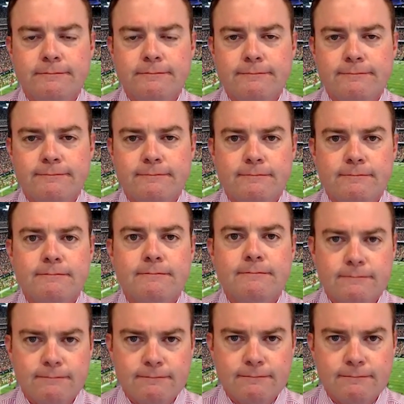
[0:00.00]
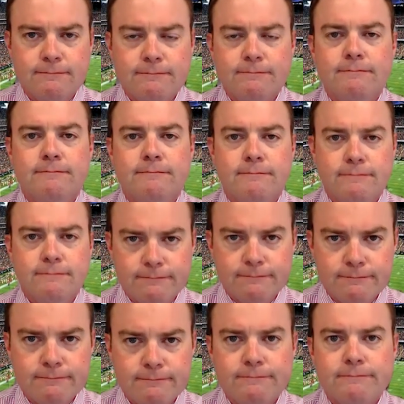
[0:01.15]

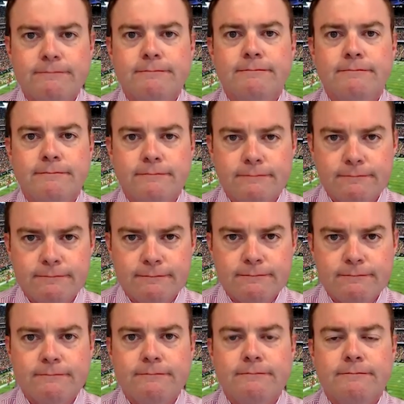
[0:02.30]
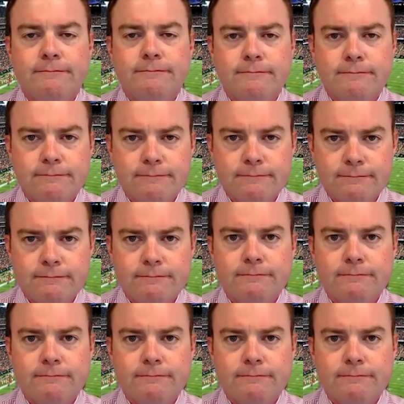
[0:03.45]
(silent)